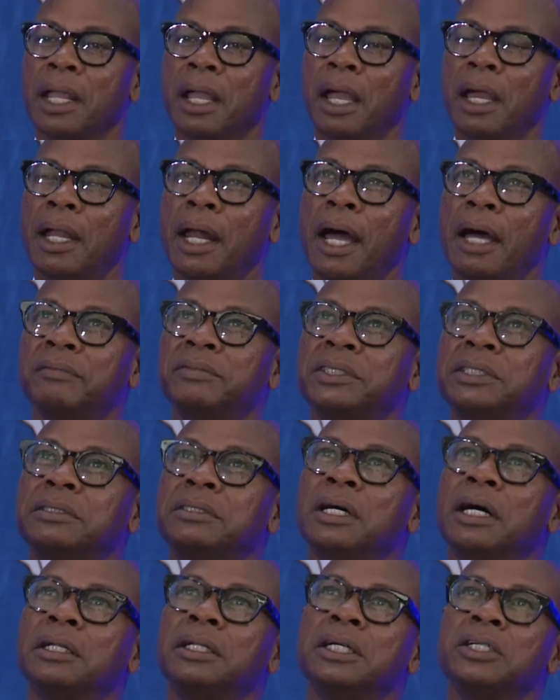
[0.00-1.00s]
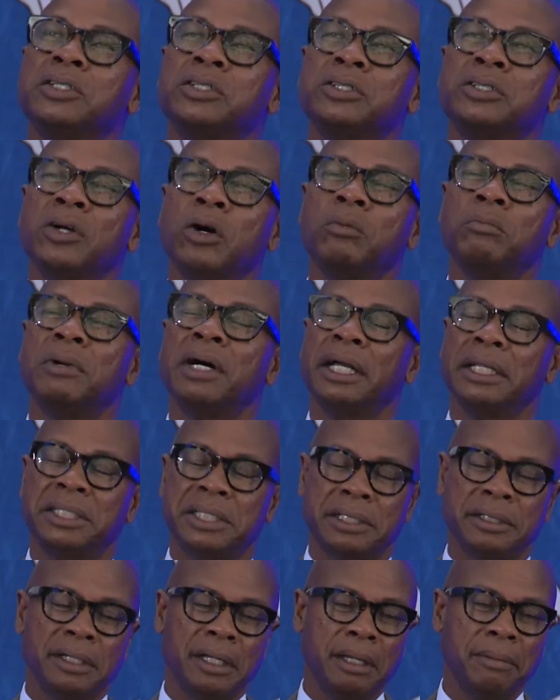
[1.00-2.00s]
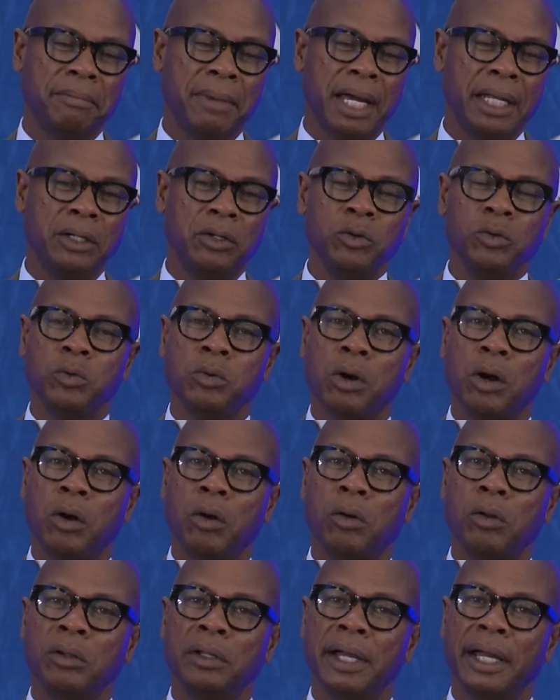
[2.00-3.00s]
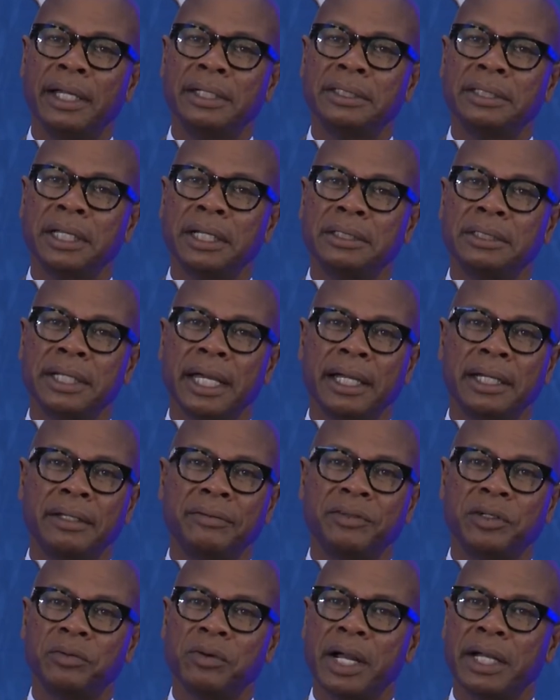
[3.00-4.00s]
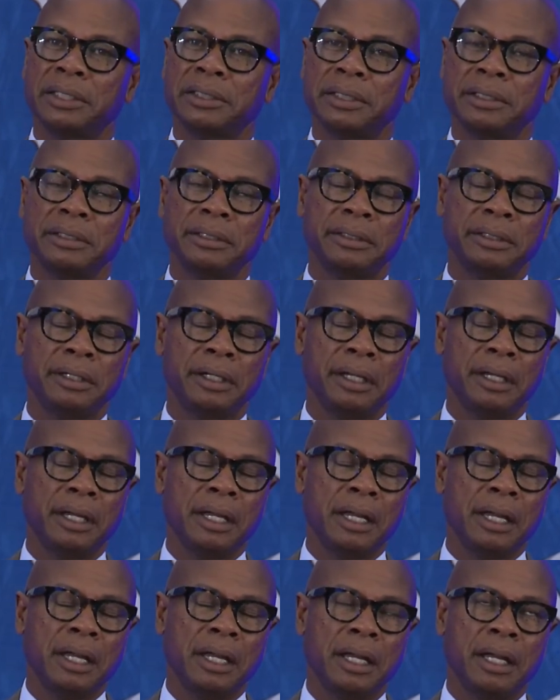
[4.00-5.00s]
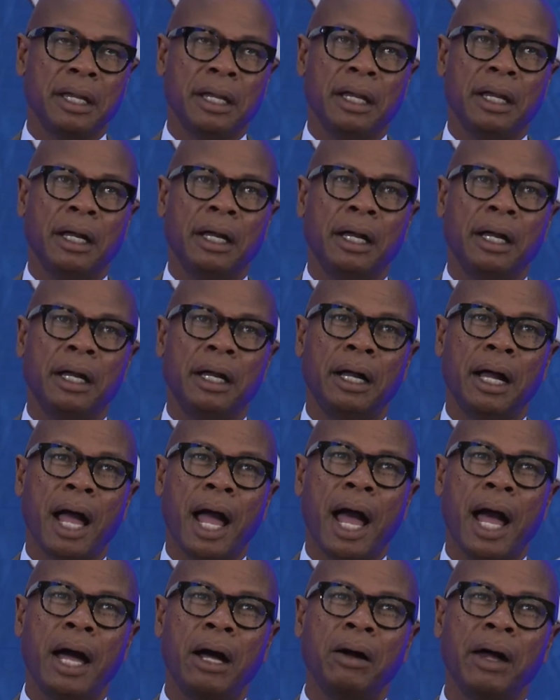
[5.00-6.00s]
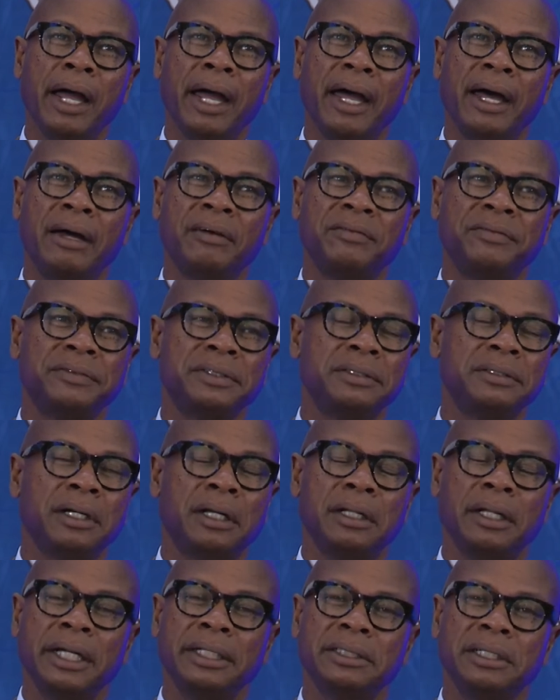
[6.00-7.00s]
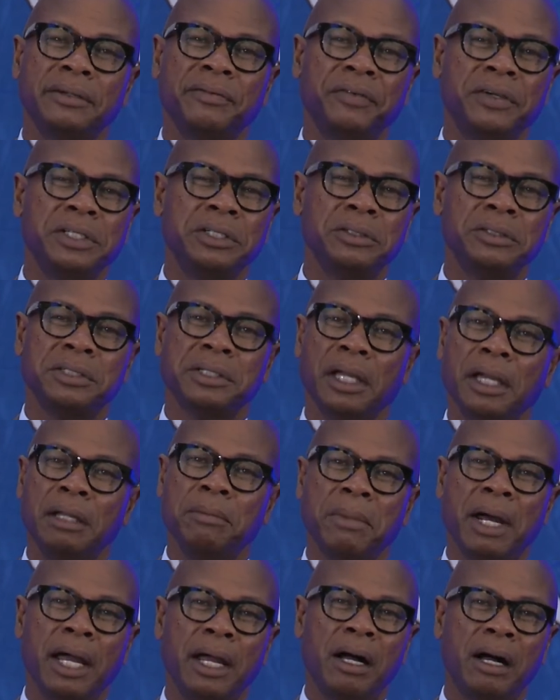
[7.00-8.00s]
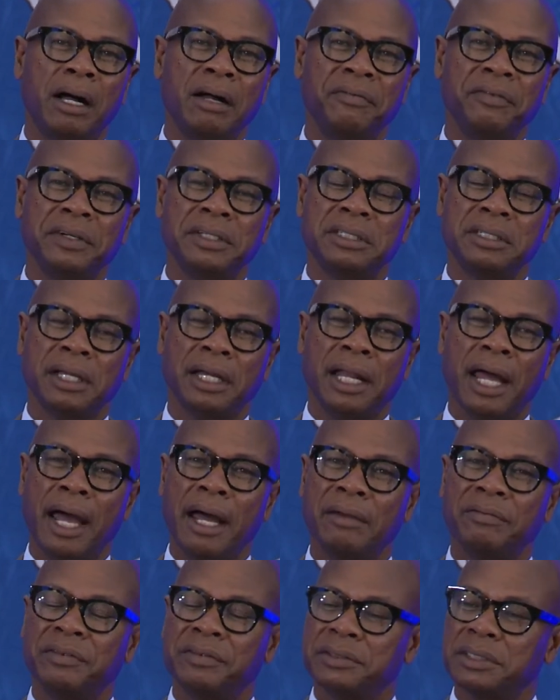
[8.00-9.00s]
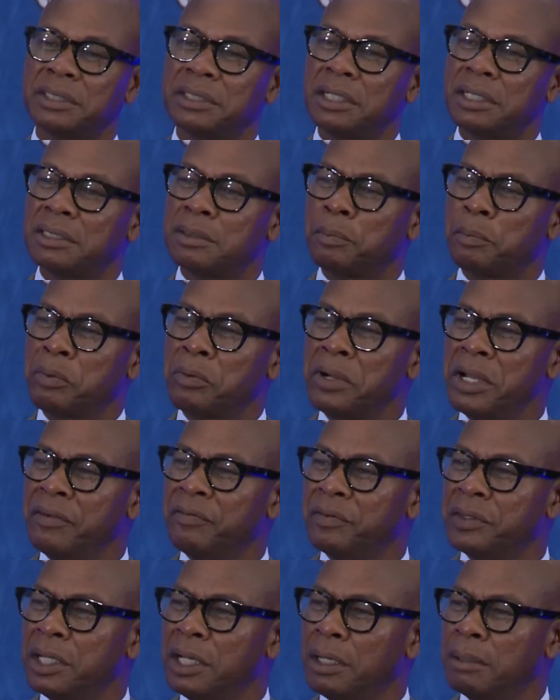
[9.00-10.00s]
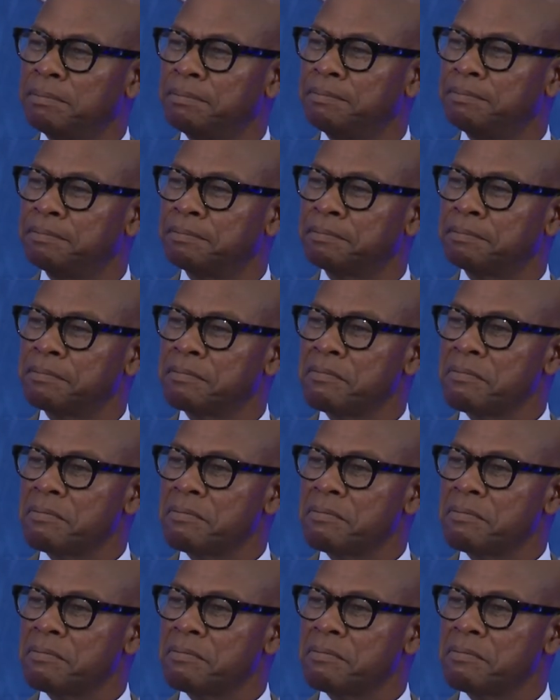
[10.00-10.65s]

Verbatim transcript: and I've done this so much in my new role as the executive director, uh, I'll have elected officials in my office and I've just briefed them.